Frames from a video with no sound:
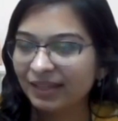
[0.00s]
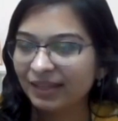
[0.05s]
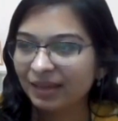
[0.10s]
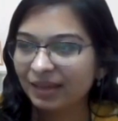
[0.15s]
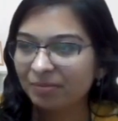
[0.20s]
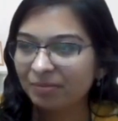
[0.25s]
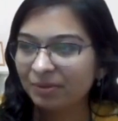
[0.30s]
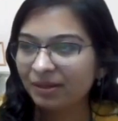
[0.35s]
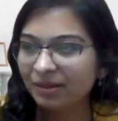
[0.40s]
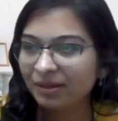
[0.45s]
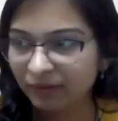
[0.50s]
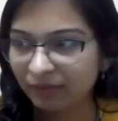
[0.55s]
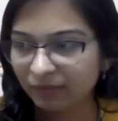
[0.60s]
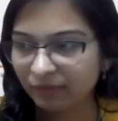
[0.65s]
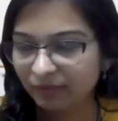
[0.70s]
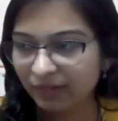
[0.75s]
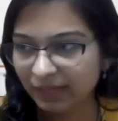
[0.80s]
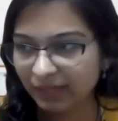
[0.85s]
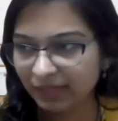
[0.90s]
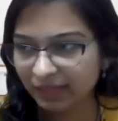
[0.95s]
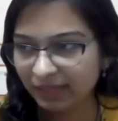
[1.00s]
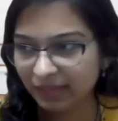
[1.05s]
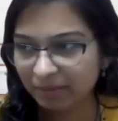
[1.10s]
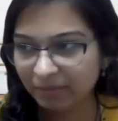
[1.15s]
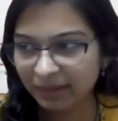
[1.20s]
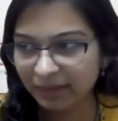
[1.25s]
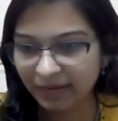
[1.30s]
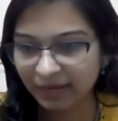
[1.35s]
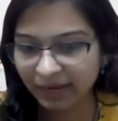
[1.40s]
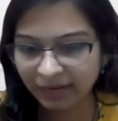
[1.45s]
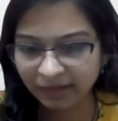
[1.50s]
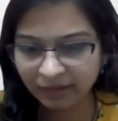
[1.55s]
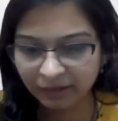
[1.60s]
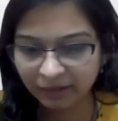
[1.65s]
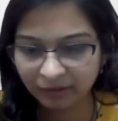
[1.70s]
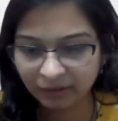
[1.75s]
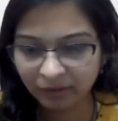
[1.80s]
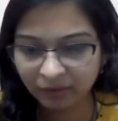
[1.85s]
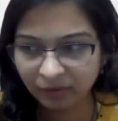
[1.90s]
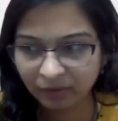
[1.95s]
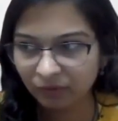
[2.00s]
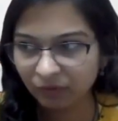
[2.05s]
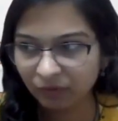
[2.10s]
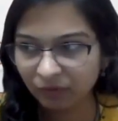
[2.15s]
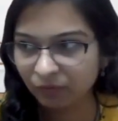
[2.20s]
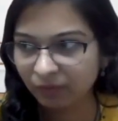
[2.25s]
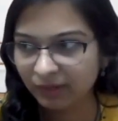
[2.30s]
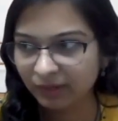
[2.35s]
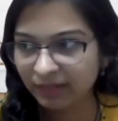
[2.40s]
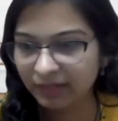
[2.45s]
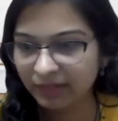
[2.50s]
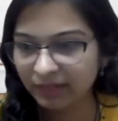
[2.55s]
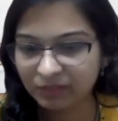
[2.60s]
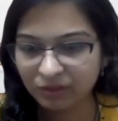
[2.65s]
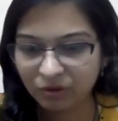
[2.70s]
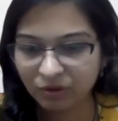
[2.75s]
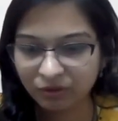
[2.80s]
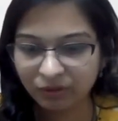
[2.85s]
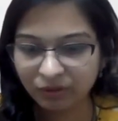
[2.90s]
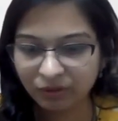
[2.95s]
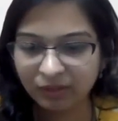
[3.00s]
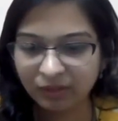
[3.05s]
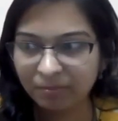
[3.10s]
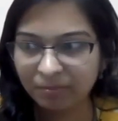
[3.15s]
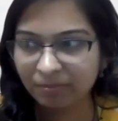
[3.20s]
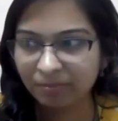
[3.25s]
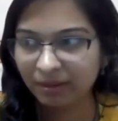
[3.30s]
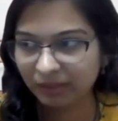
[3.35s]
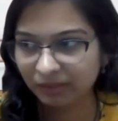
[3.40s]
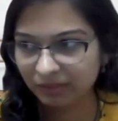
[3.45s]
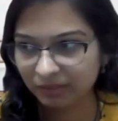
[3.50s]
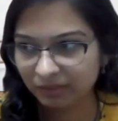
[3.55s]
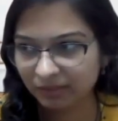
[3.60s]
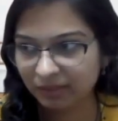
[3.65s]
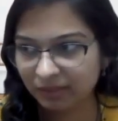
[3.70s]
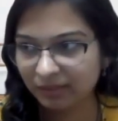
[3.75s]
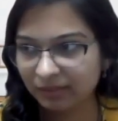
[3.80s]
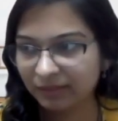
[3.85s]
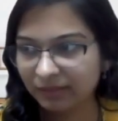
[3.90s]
it. We can name it like Wheels on the Bus.